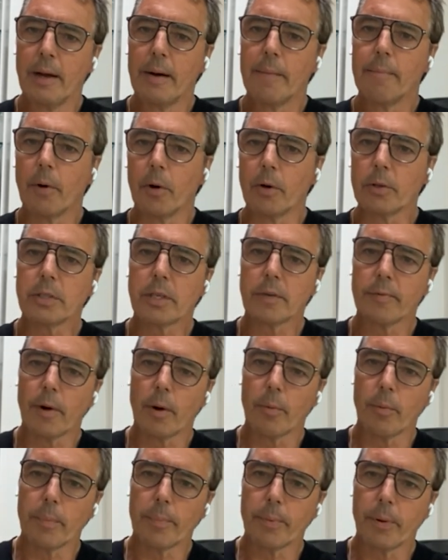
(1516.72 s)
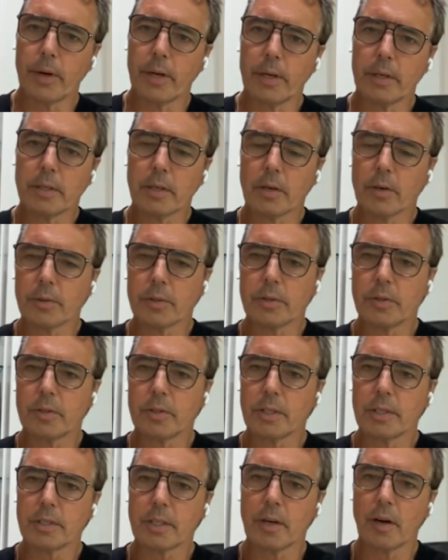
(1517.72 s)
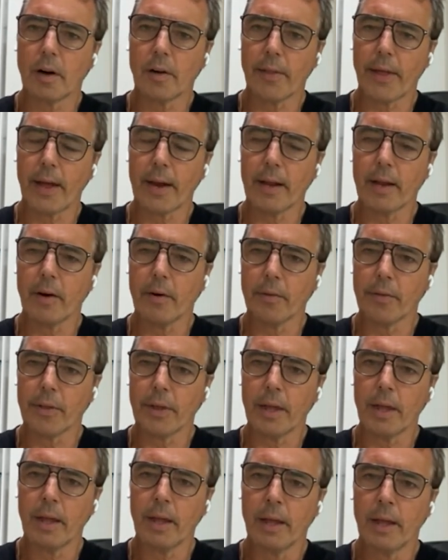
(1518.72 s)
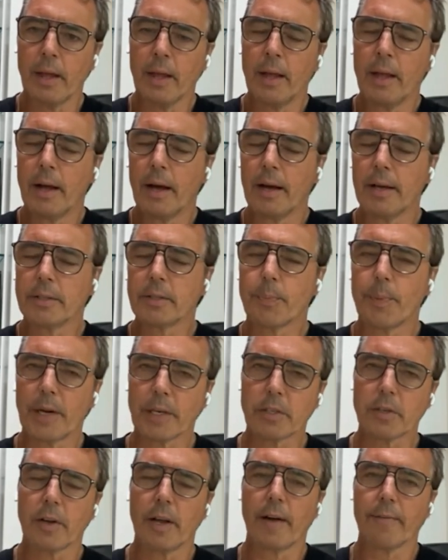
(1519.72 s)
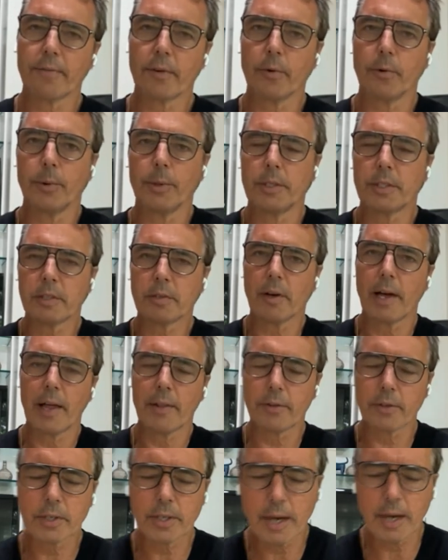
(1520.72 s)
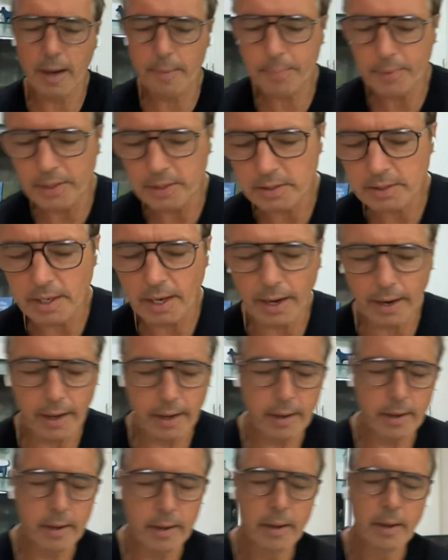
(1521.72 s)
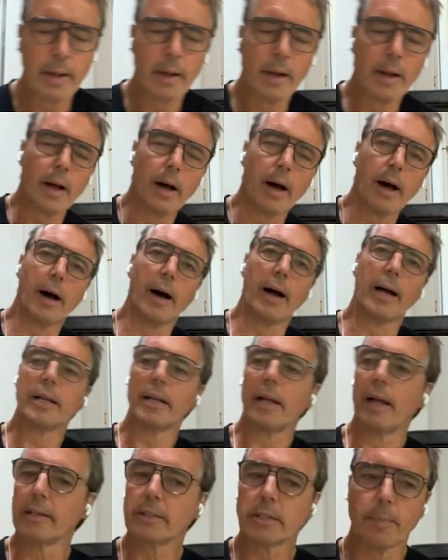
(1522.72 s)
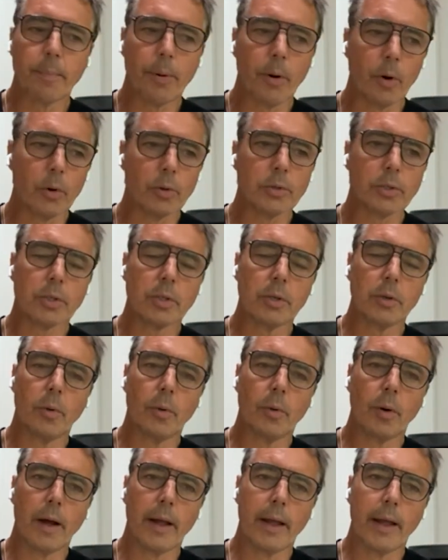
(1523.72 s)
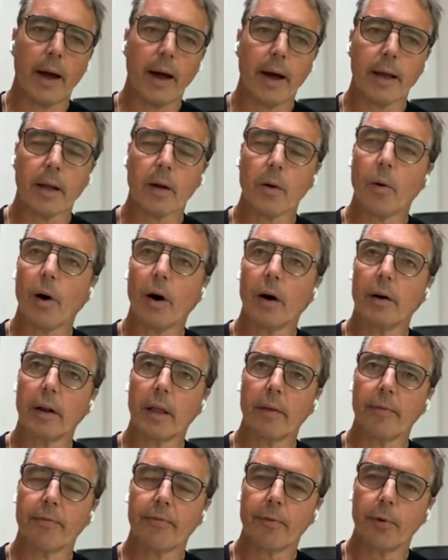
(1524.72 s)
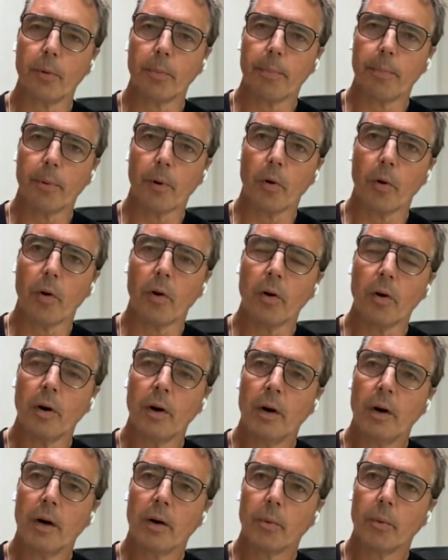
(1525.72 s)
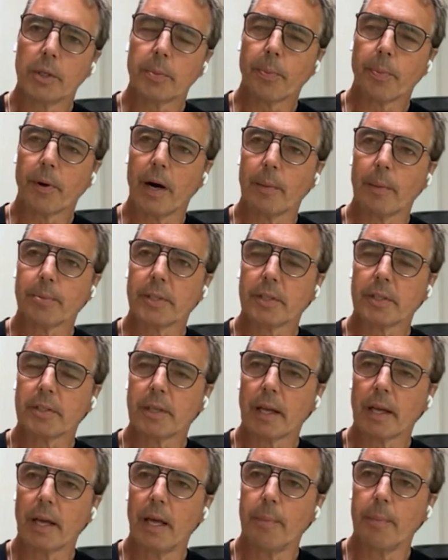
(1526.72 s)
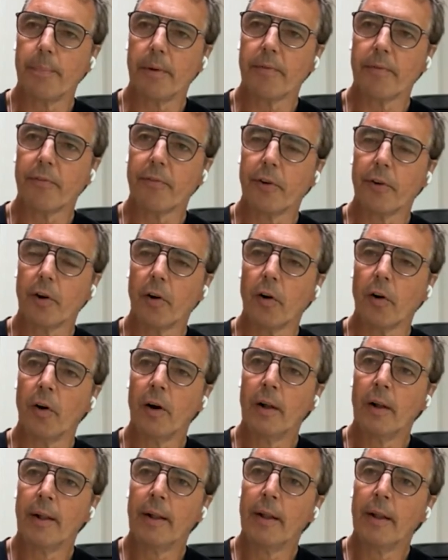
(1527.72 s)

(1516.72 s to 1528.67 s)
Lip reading: Most of what we put in toasters isn't all that healthy, especially after we slather toppings on it, as opposed to a high quality fruit bowl, which prompts us to keep it full.